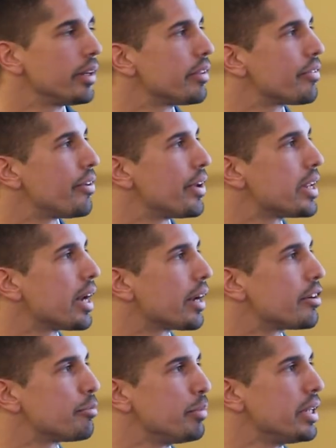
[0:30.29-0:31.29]

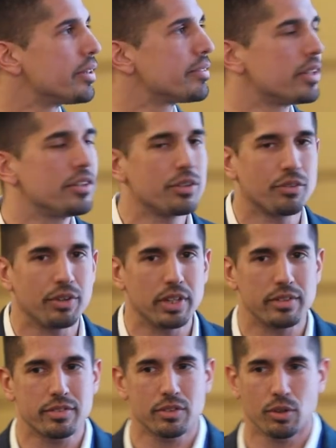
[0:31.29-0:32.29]
1,300 meters into
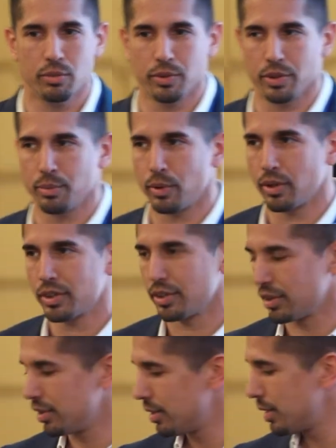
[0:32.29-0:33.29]
Greece over the water.